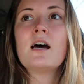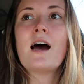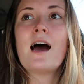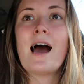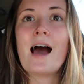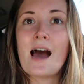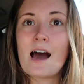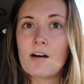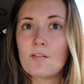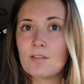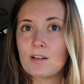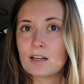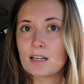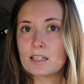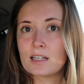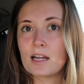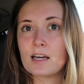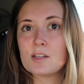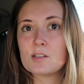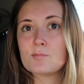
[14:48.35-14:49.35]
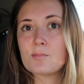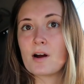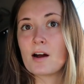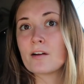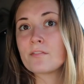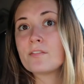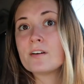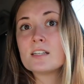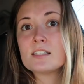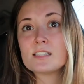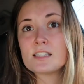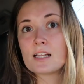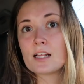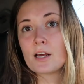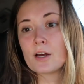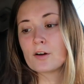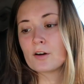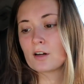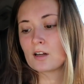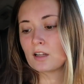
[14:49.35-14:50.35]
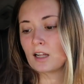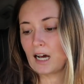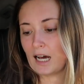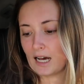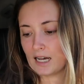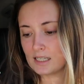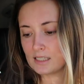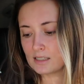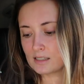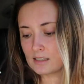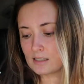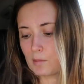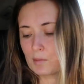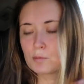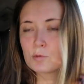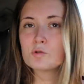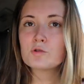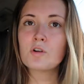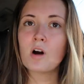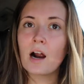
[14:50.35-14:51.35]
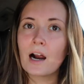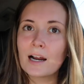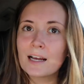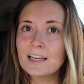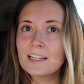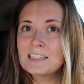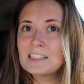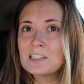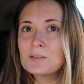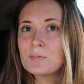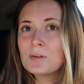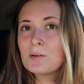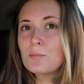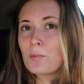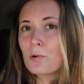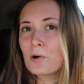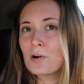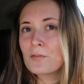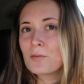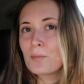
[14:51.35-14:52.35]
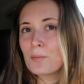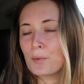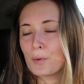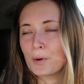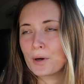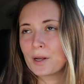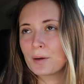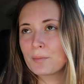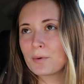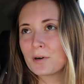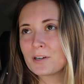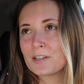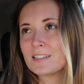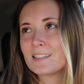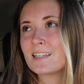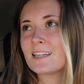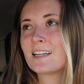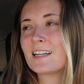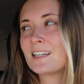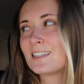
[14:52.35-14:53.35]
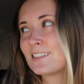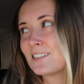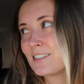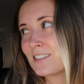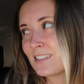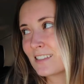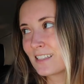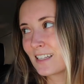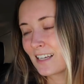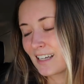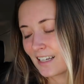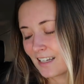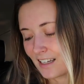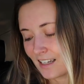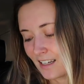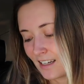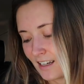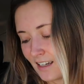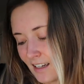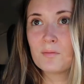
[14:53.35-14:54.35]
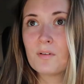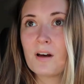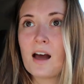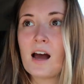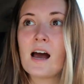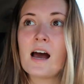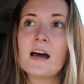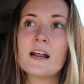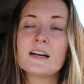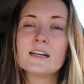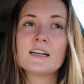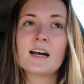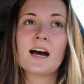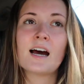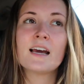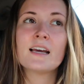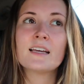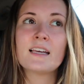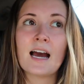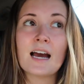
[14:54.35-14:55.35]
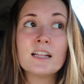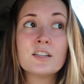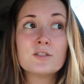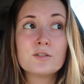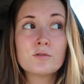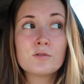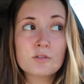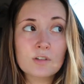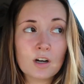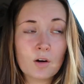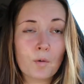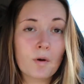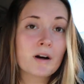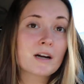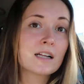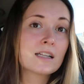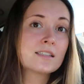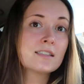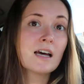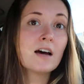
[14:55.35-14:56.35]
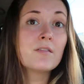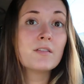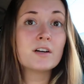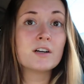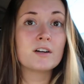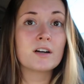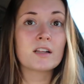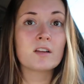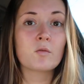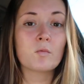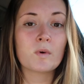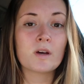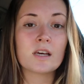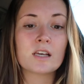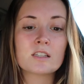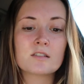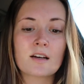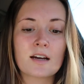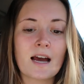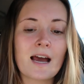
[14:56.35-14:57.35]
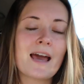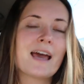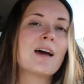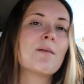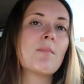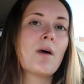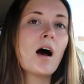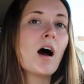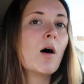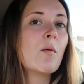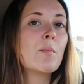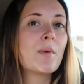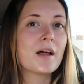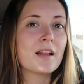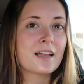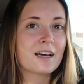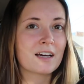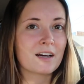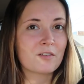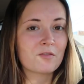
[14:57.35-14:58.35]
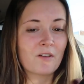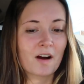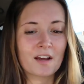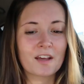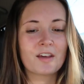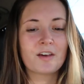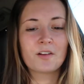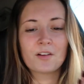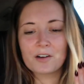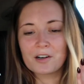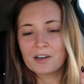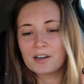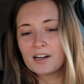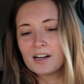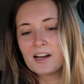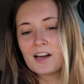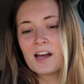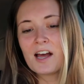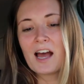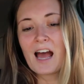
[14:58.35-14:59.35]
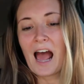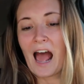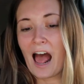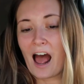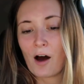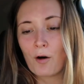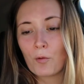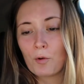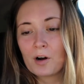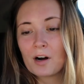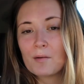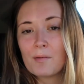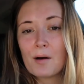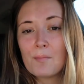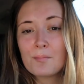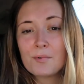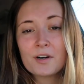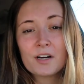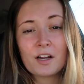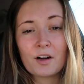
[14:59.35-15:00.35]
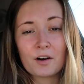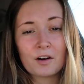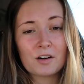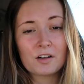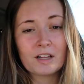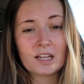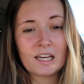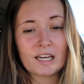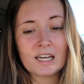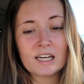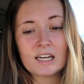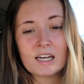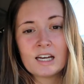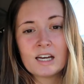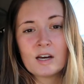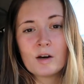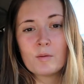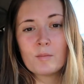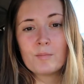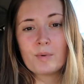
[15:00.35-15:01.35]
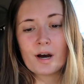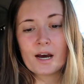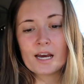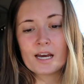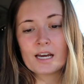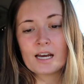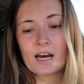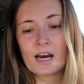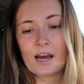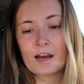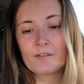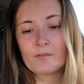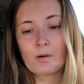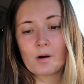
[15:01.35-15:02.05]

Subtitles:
have like a nice breakfast and then go to class. I'm trying to be more of a morning person. It's just like, and I do start work at 7 during the week. So like I am up at like a regular hour. I'm up pretty early, but I